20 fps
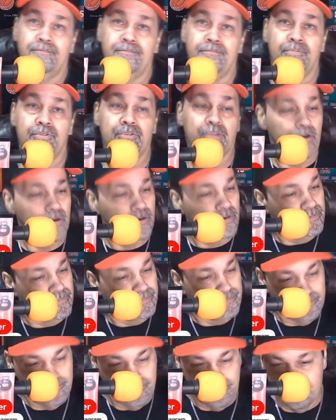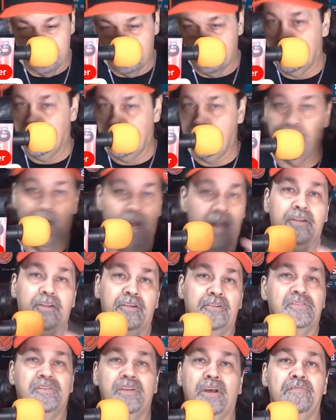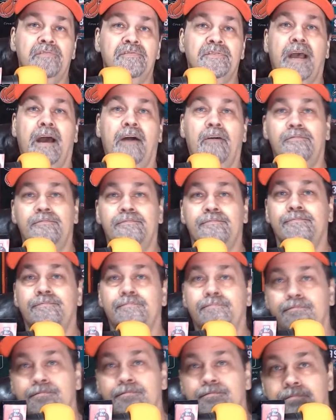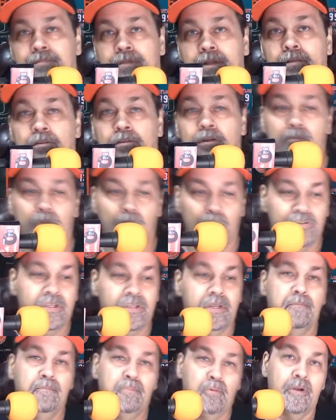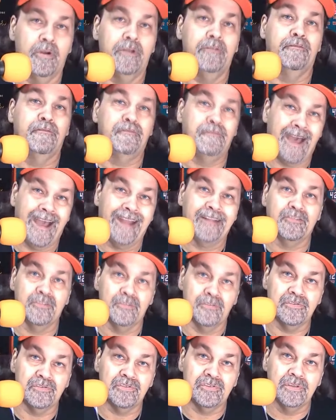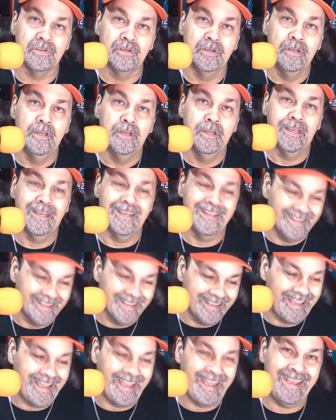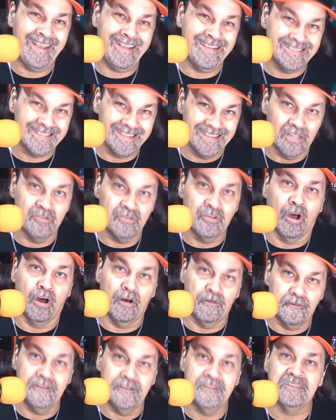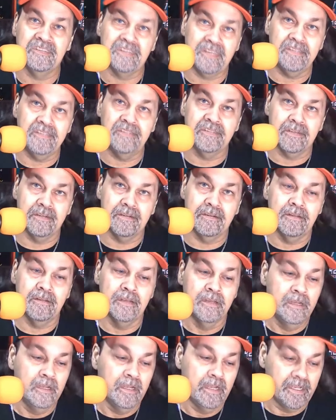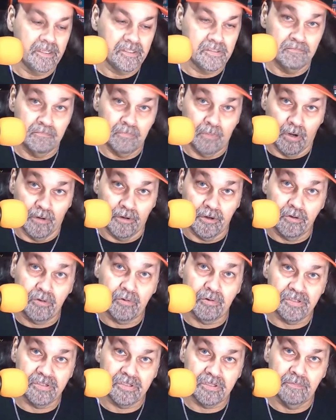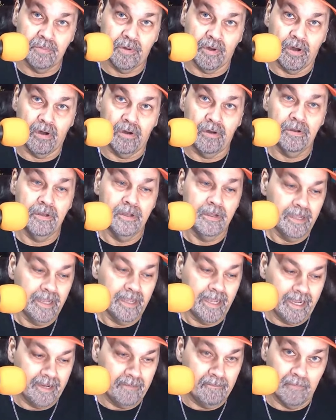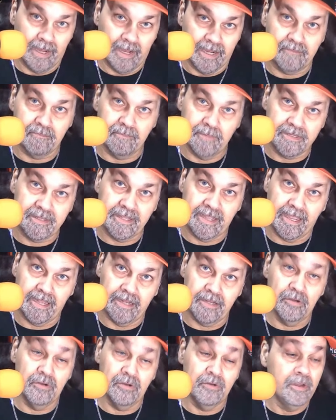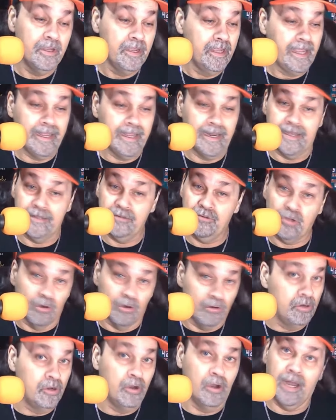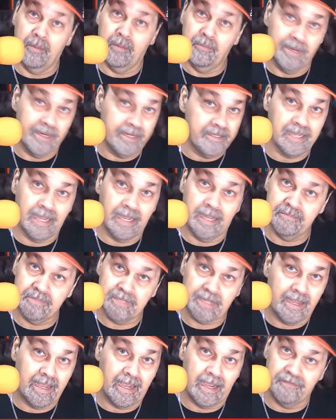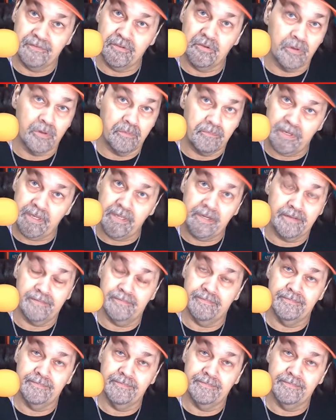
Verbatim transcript: So knock yourselves out. The most important factors in the Canes and the Dolphins season is Mario Cristobal and Mike McDaniel. And I don't know how many times I have to repeat it